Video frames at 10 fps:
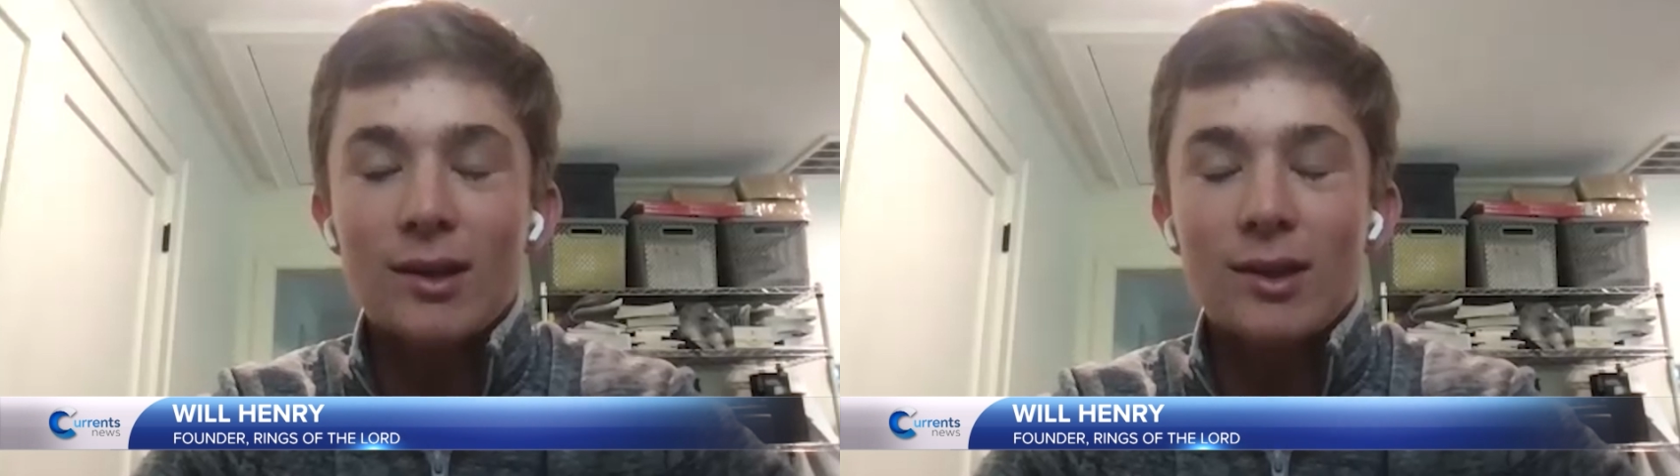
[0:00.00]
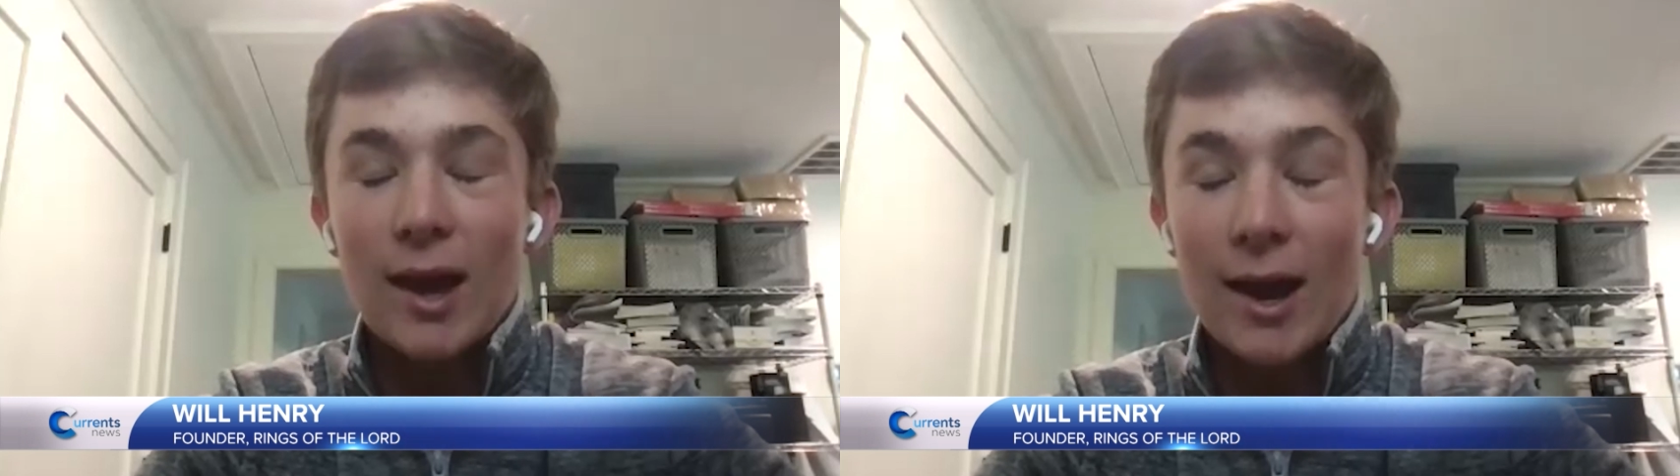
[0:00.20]

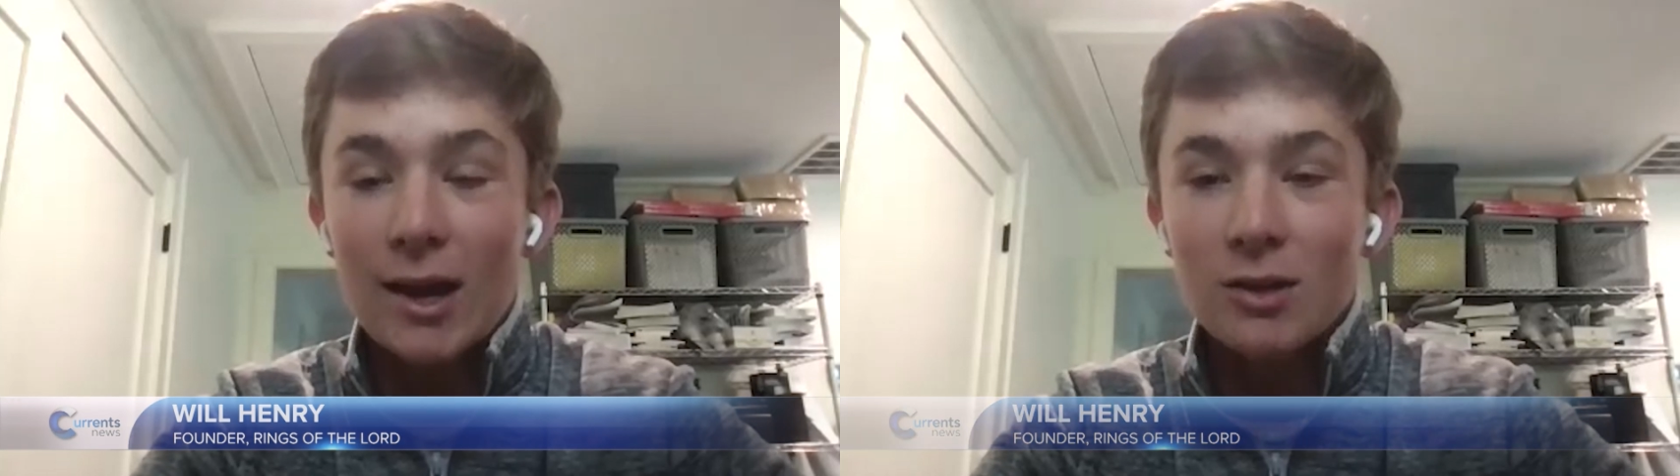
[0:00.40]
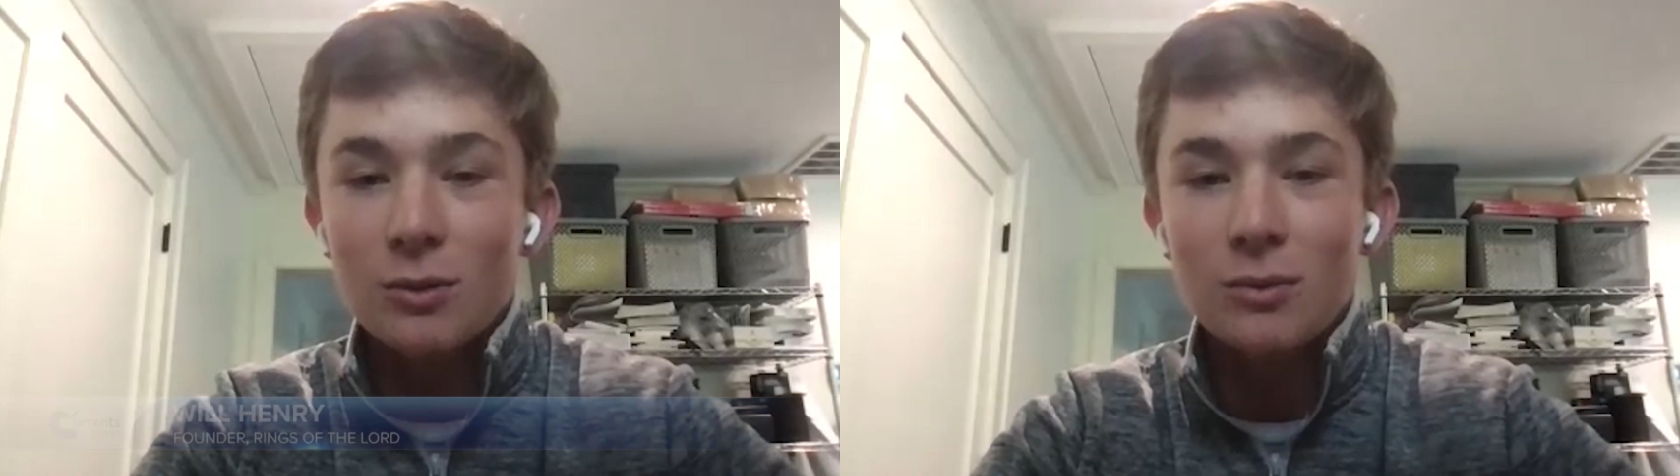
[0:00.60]
like the
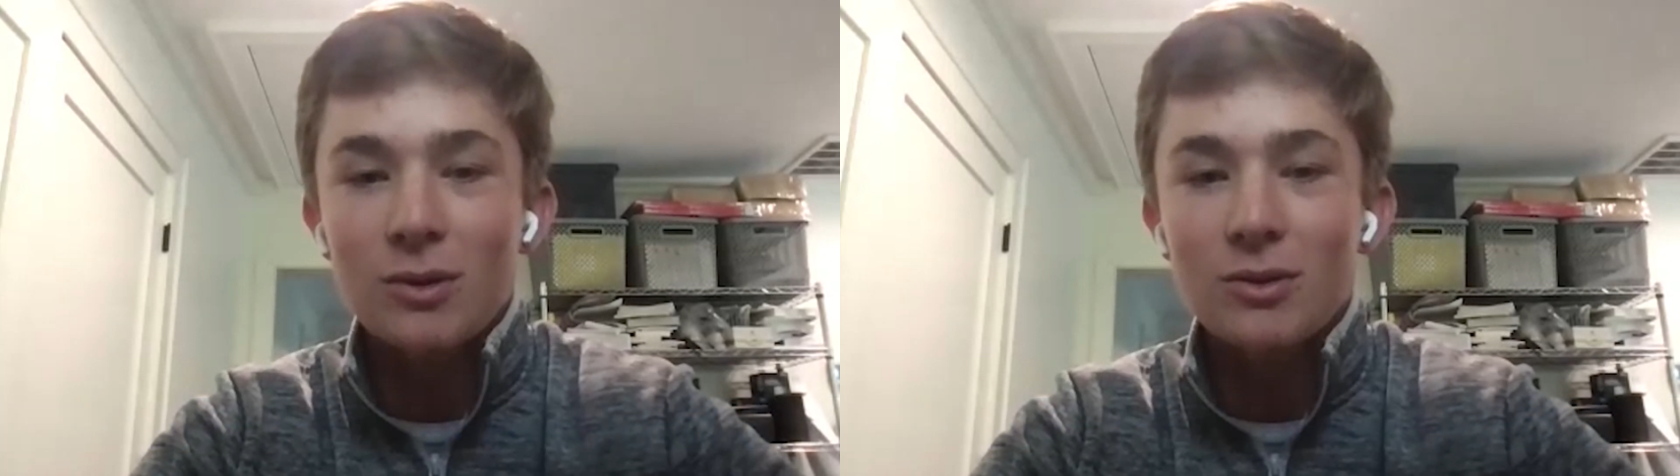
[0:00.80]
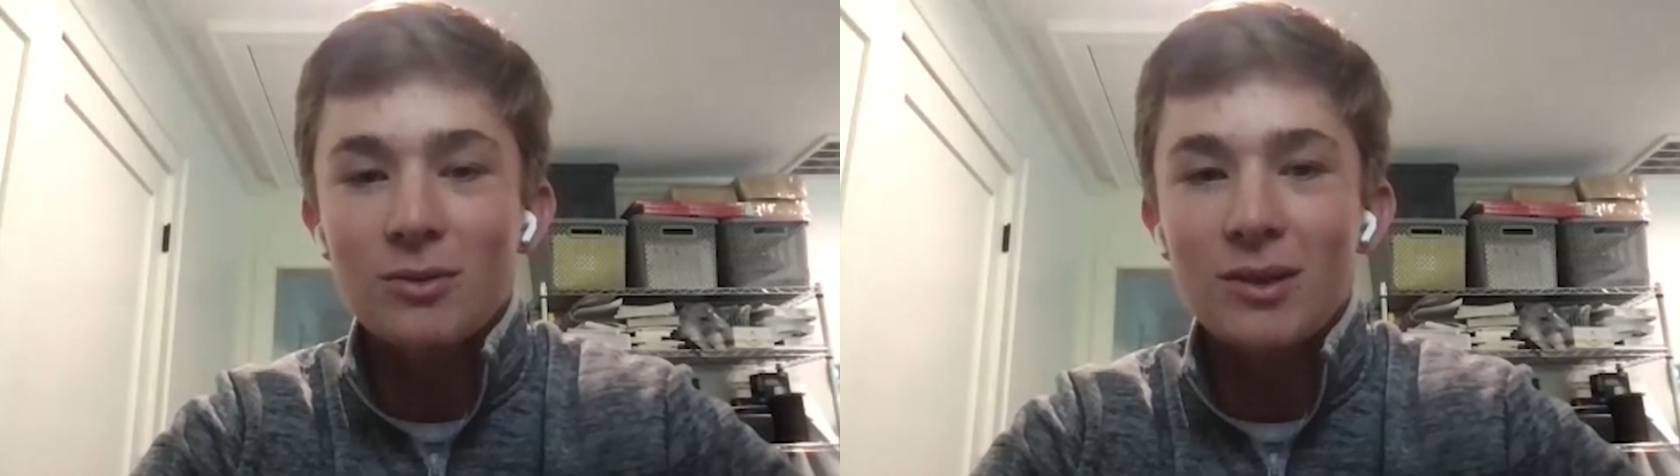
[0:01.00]
actual
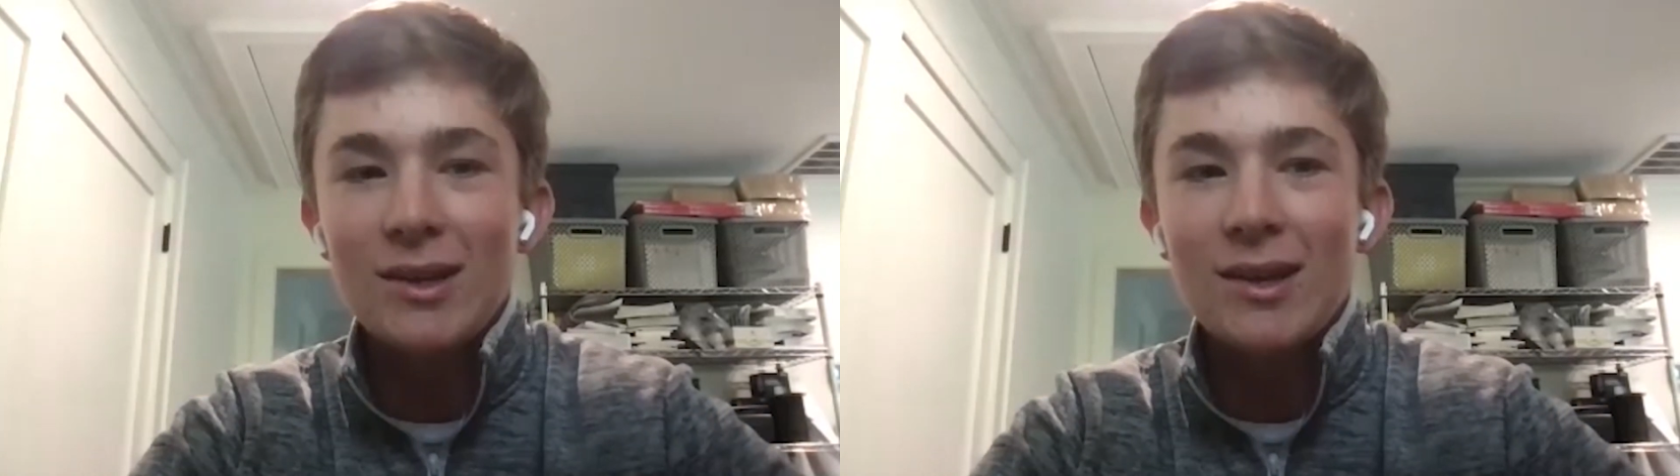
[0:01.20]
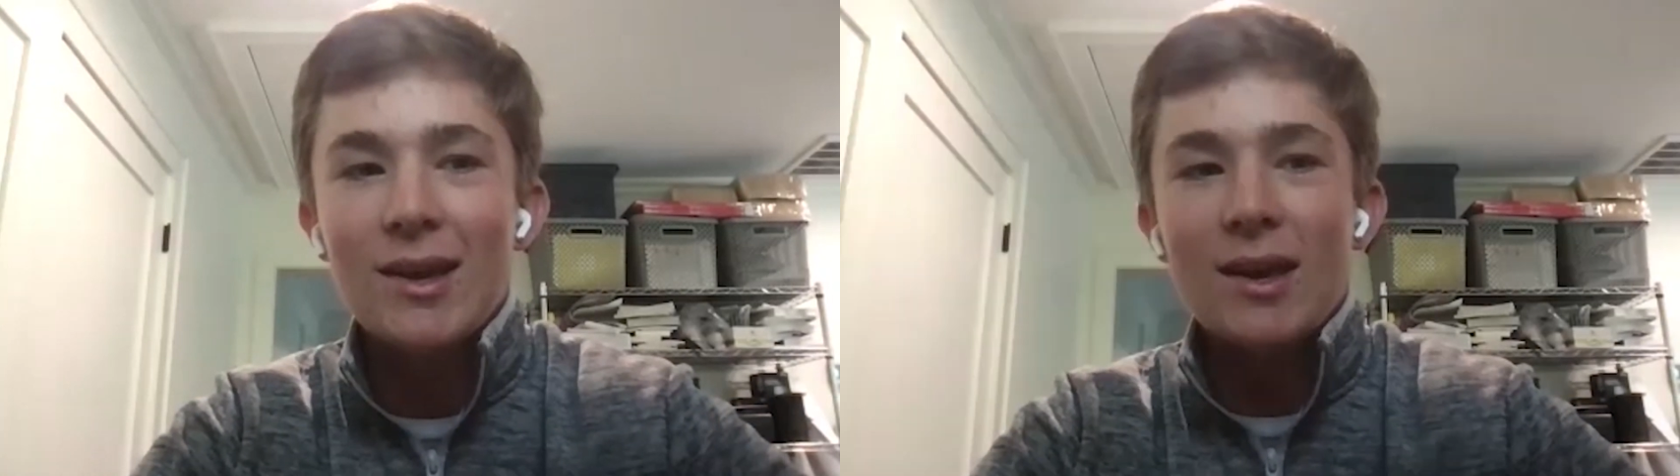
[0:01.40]

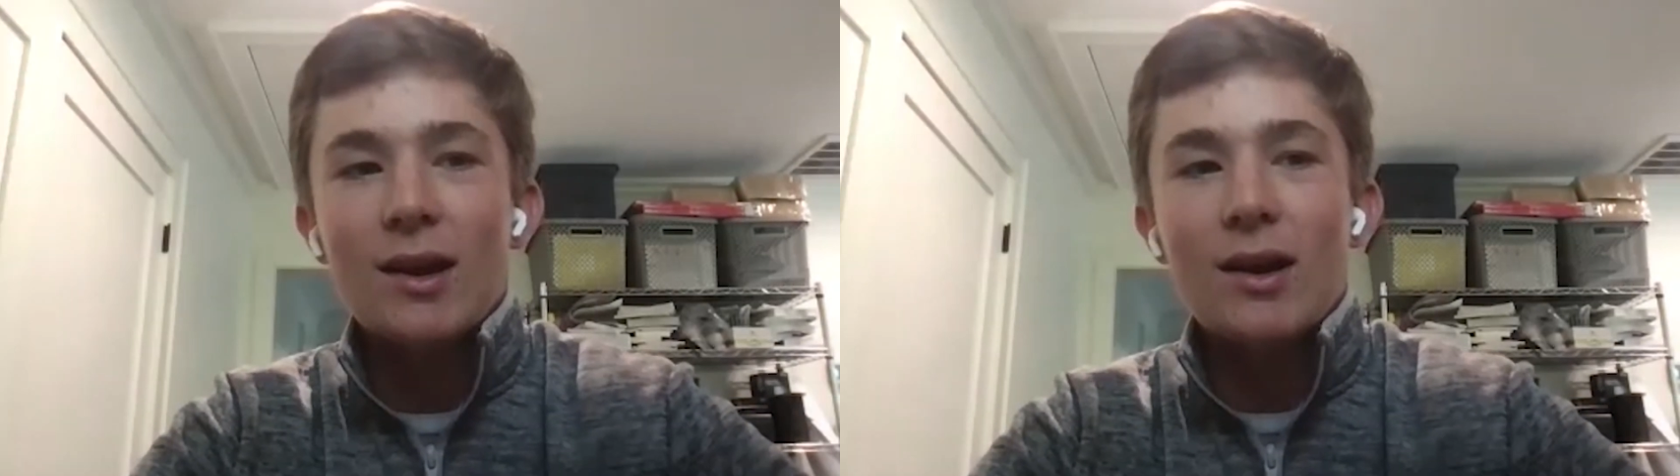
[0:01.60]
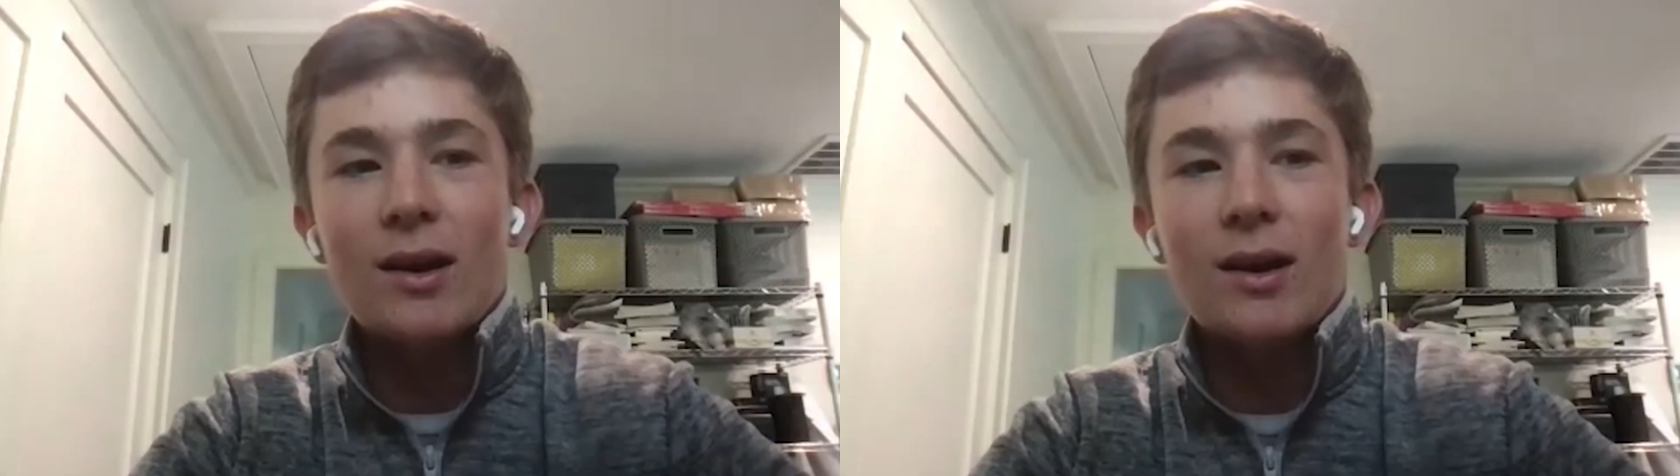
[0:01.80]
rosary,
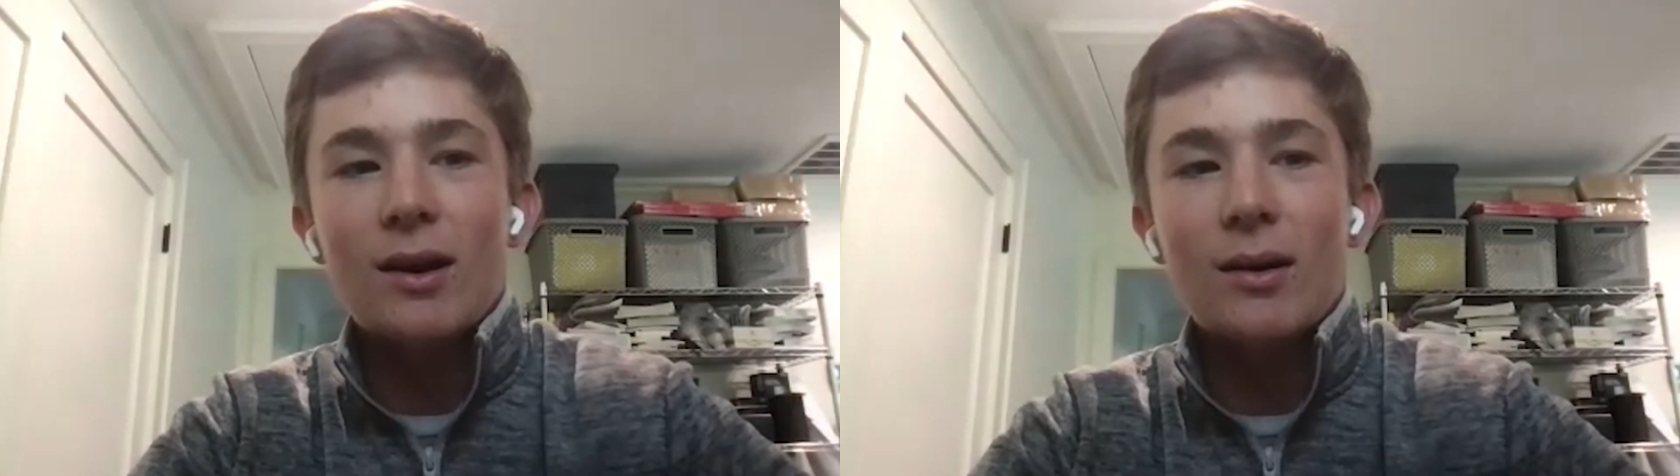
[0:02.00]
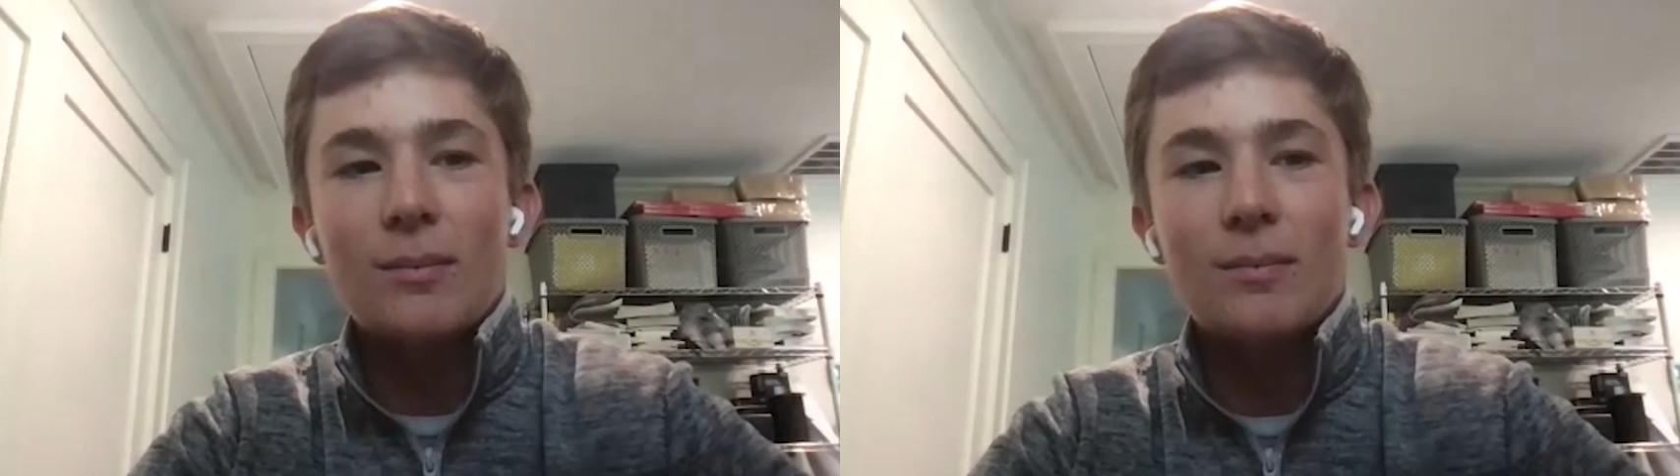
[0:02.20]

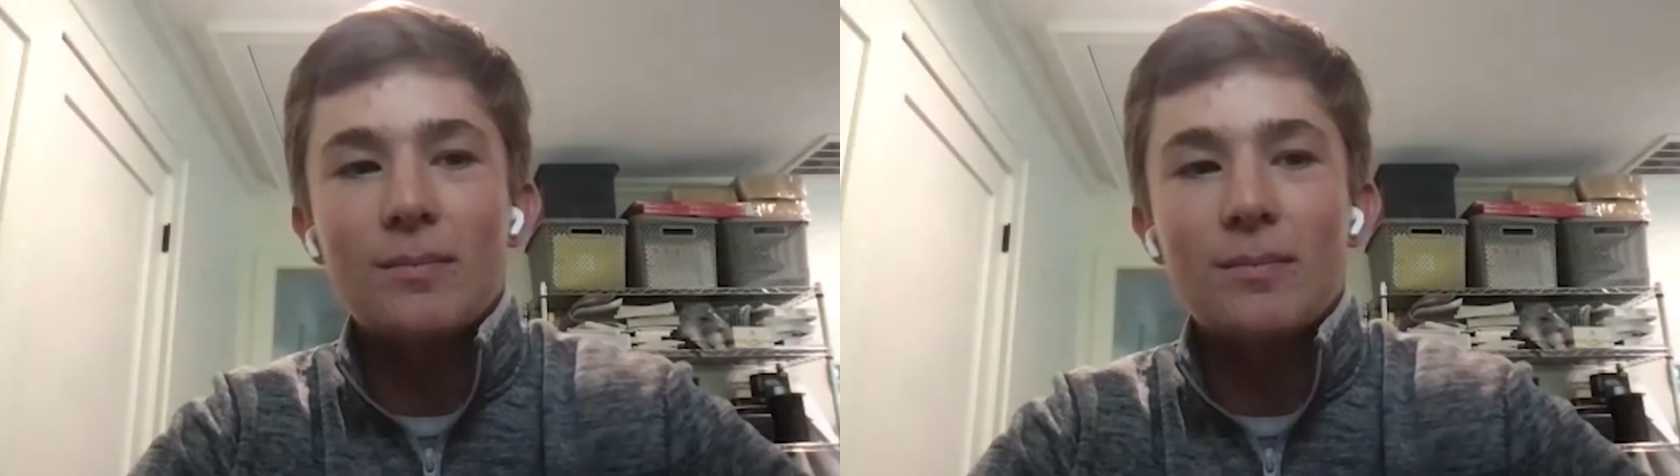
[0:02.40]
um,